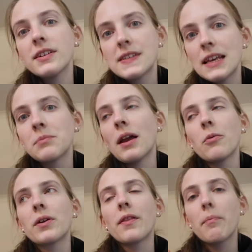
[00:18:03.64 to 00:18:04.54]
seemed like
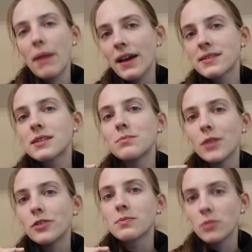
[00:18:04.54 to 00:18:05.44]
one of the best,
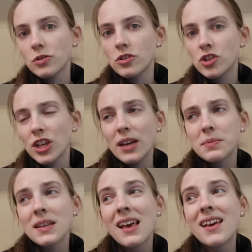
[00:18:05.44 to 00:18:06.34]
most modern
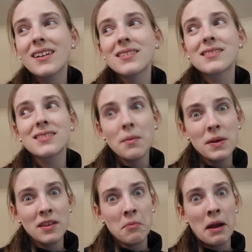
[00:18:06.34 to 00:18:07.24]
ships, because some
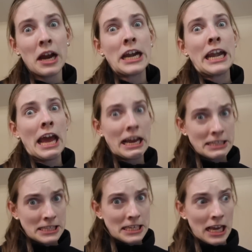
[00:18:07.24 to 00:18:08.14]
of them are
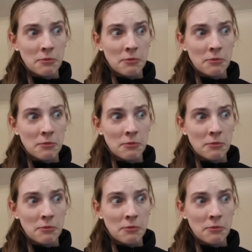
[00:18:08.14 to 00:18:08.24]
nasty.